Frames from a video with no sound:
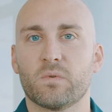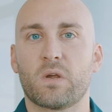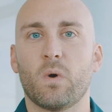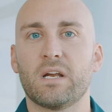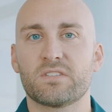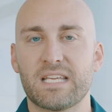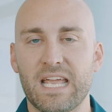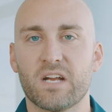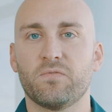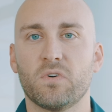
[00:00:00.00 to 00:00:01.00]
requires
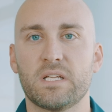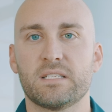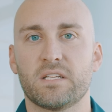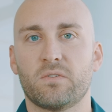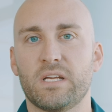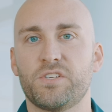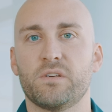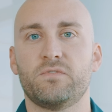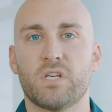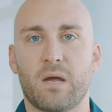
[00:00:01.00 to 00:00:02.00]
careful consideration
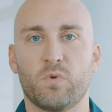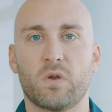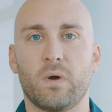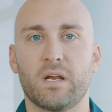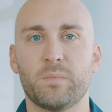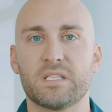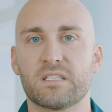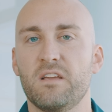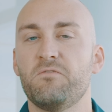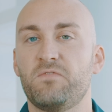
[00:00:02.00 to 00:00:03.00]
of job
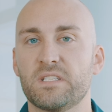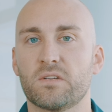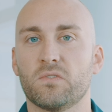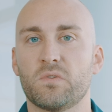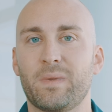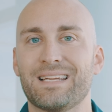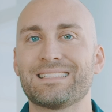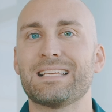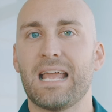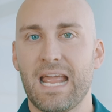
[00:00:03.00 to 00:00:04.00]
requirements, physical
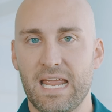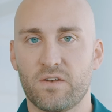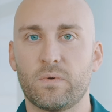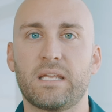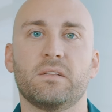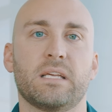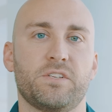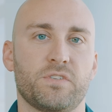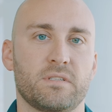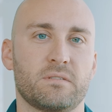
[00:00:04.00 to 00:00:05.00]
demands, and
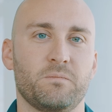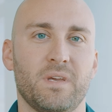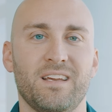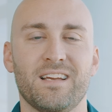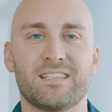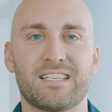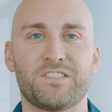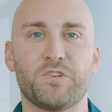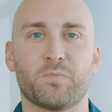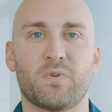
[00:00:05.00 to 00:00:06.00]
regulations.
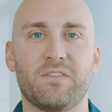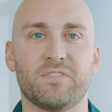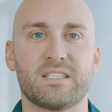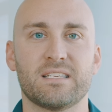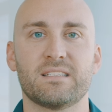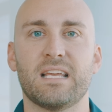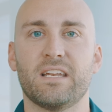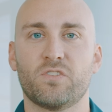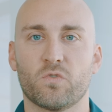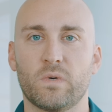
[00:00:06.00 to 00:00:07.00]
Assess your preferences
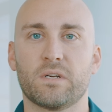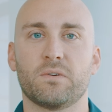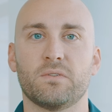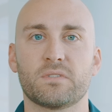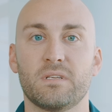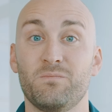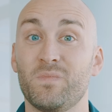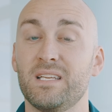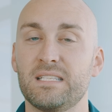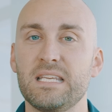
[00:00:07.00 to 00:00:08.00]
and career goals.
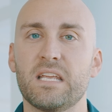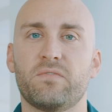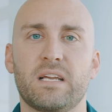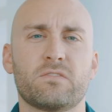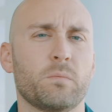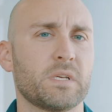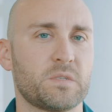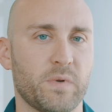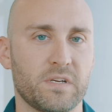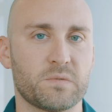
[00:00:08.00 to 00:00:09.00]
Seek advice from
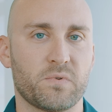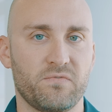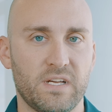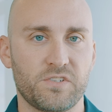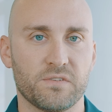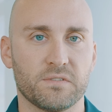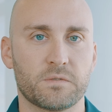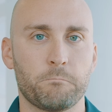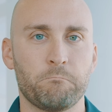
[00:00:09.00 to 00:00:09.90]
experienced professionals,